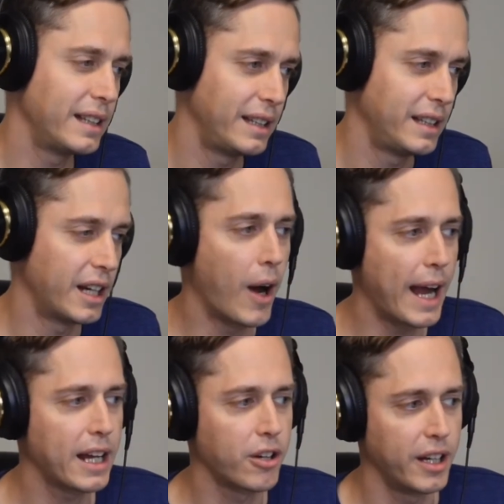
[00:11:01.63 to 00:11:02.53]
You know,
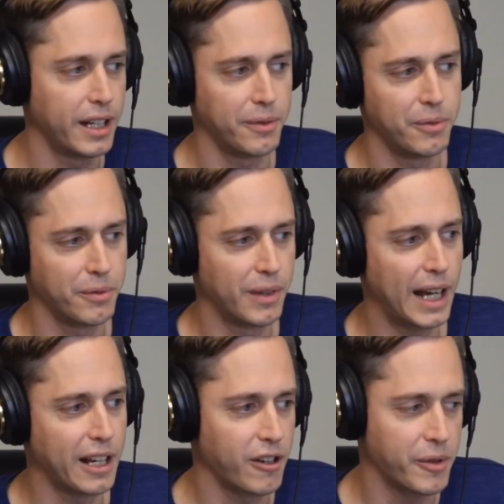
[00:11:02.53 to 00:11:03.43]
I agree
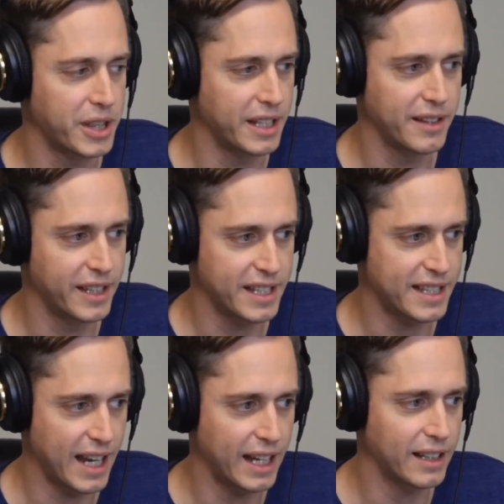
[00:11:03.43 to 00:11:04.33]
with this
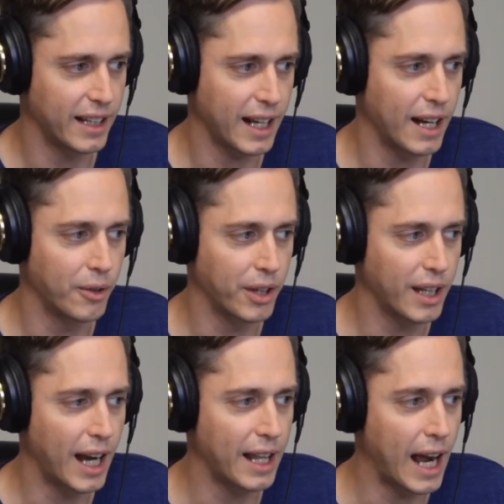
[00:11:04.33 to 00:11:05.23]
take. Like,
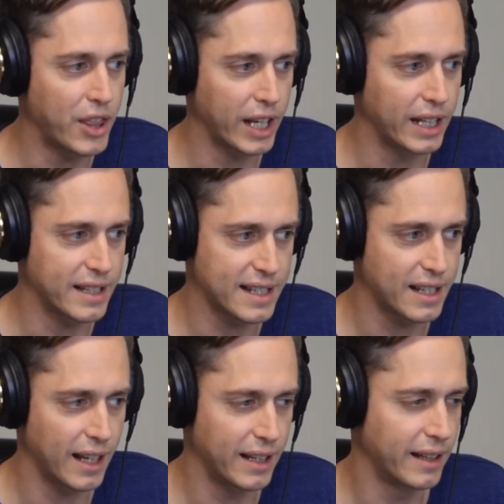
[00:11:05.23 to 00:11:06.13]
I think it is,
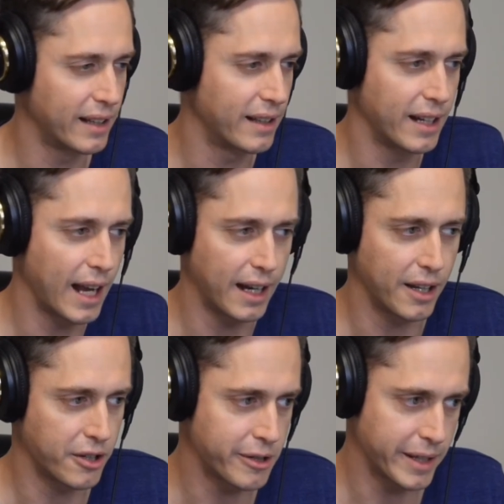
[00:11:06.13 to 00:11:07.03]
and they had
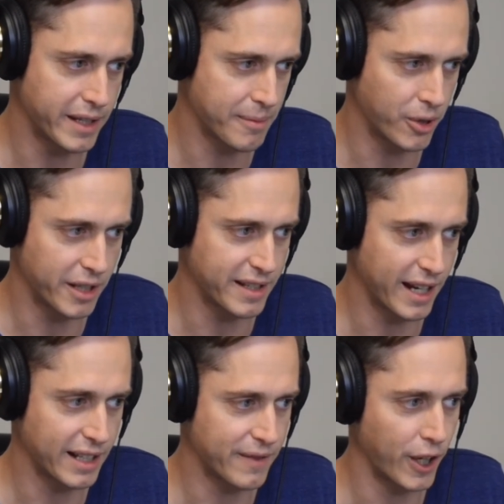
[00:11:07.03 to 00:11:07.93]
another tweet this morning
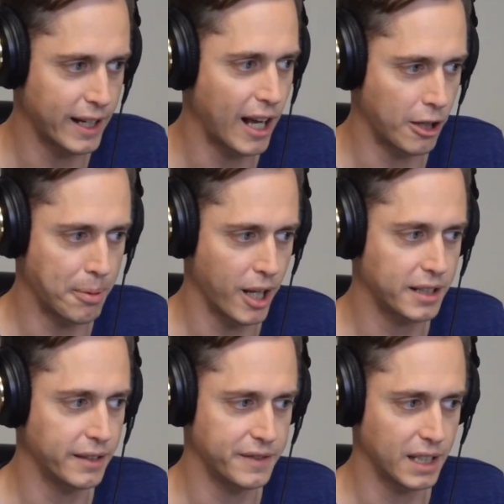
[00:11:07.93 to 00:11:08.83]
saying it's very
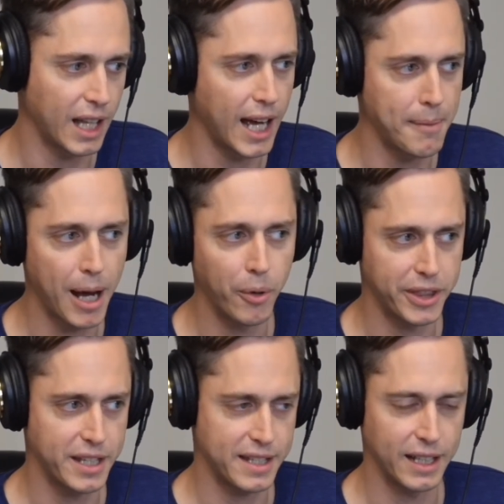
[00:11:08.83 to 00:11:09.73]
counterproductive to lie about what
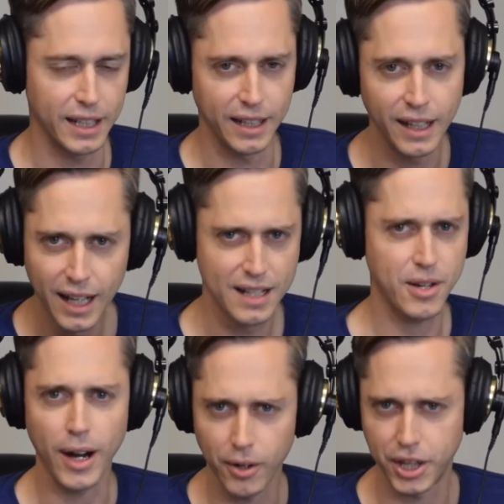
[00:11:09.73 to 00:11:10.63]
this did.
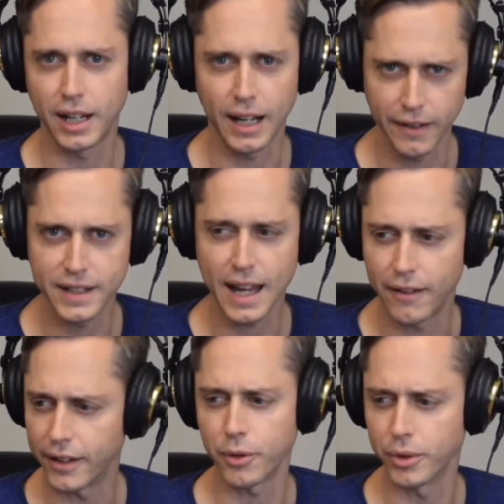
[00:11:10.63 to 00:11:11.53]
So I don't think any of us
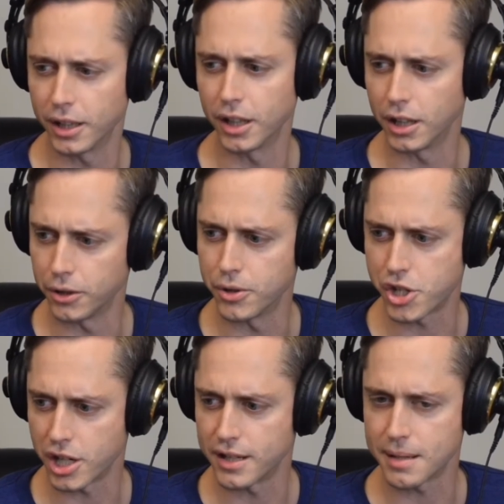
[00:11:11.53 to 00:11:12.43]
have, like, real
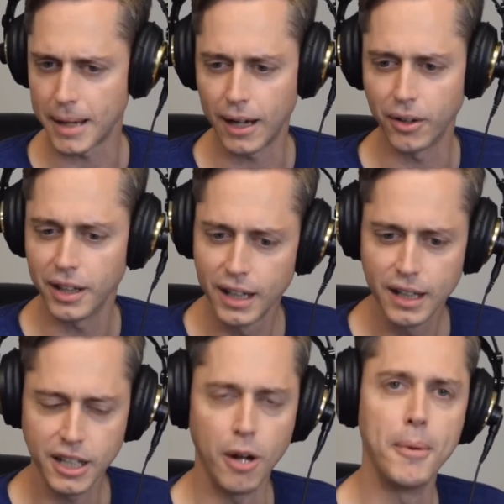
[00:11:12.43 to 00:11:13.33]
illusions about,
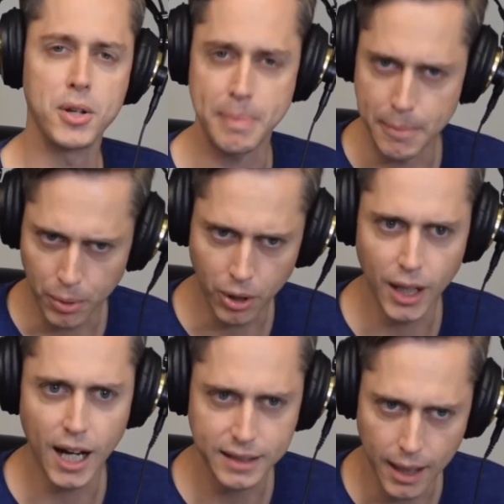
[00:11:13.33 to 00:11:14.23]
you know, most people are
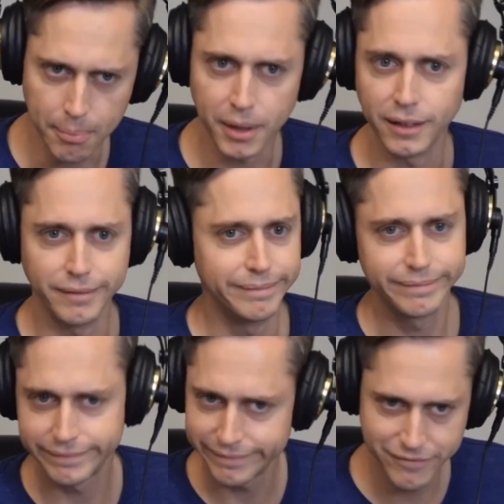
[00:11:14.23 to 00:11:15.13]
locked up in
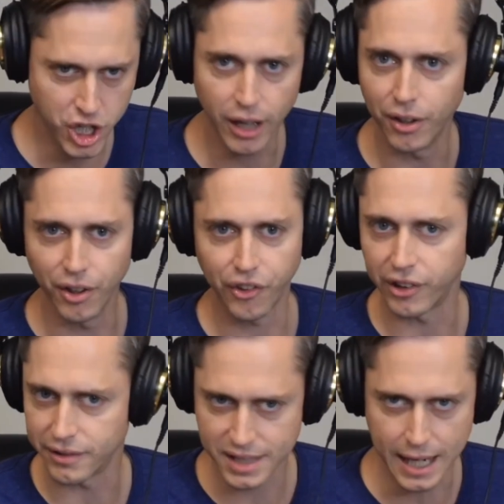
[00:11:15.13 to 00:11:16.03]
jails
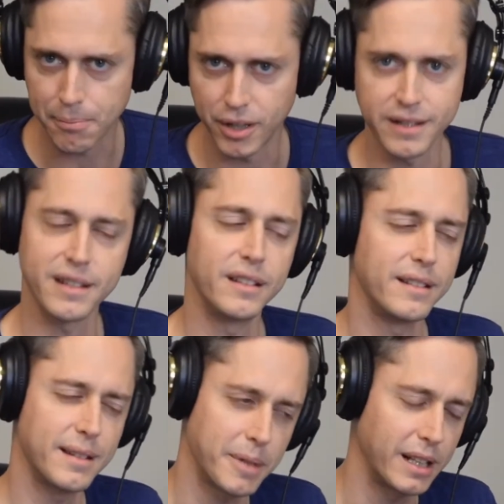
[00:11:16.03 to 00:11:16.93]
and state
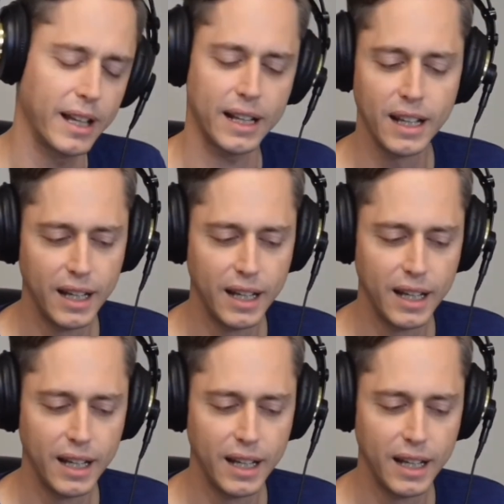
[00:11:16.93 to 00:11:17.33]
prisons. I mean, like,